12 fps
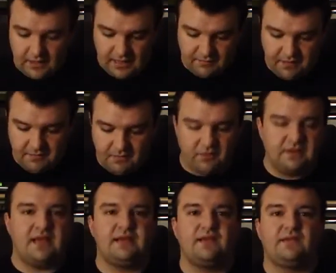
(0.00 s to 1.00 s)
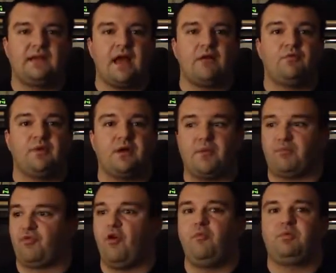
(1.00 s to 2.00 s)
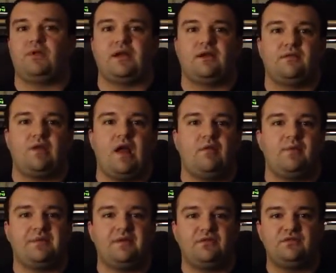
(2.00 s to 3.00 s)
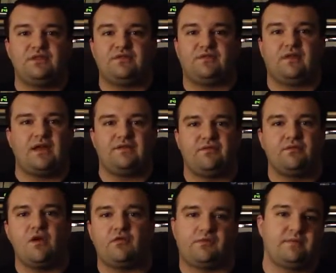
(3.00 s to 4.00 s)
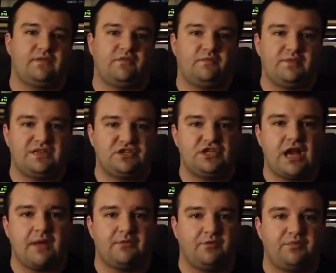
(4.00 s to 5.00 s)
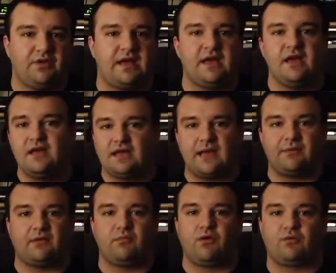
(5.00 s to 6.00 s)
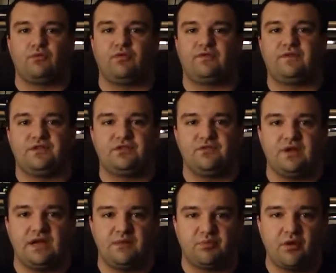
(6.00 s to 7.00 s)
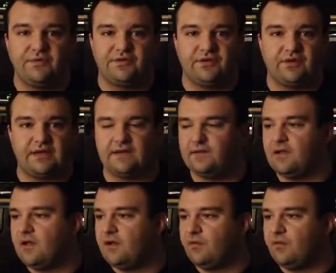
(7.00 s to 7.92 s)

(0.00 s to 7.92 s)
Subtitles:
And maybe one day this guy will become a pro player, and hell, maybe he'll do this for life. Who knows? Maybe this will be his job. He'll play games like Modern Warfare 2 in the pro circuits.